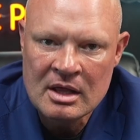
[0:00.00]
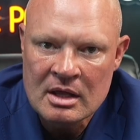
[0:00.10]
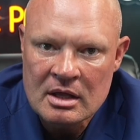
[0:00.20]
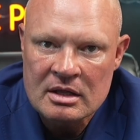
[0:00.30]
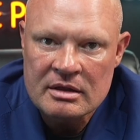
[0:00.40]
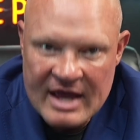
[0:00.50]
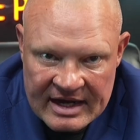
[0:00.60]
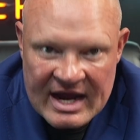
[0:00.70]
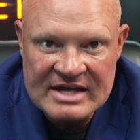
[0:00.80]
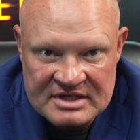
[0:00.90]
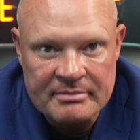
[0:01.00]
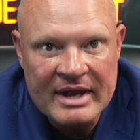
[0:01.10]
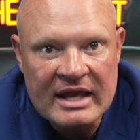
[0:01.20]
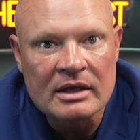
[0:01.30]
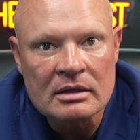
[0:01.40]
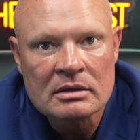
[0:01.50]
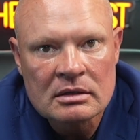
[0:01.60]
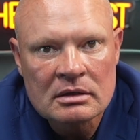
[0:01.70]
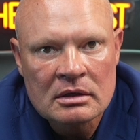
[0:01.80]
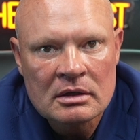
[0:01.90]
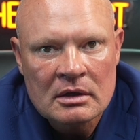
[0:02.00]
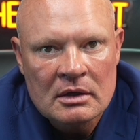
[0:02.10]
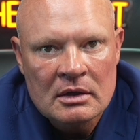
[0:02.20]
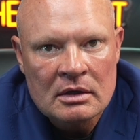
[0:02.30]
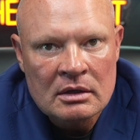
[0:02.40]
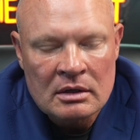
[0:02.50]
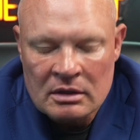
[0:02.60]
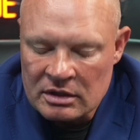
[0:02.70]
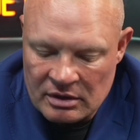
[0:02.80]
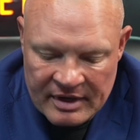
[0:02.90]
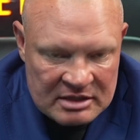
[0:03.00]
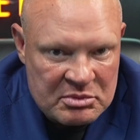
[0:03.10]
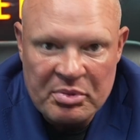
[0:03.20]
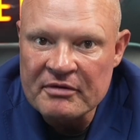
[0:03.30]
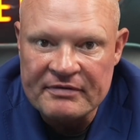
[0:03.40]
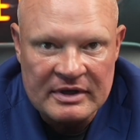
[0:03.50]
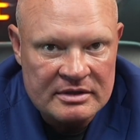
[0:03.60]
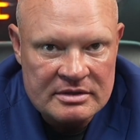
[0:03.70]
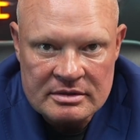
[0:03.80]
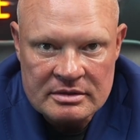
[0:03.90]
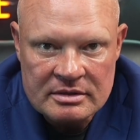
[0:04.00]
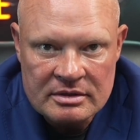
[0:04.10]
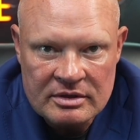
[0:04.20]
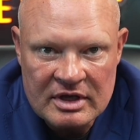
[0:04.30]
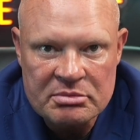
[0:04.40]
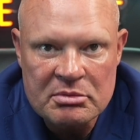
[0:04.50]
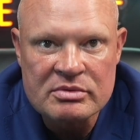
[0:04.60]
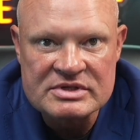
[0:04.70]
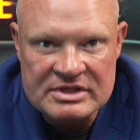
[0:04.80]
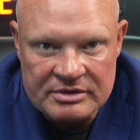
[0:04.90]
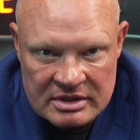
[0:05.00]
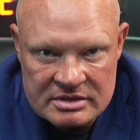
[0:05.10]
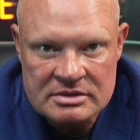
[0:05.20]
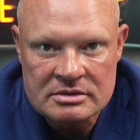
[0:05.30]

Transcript: That guy's going to make it. You don't have to be perfect, you have to be resilient.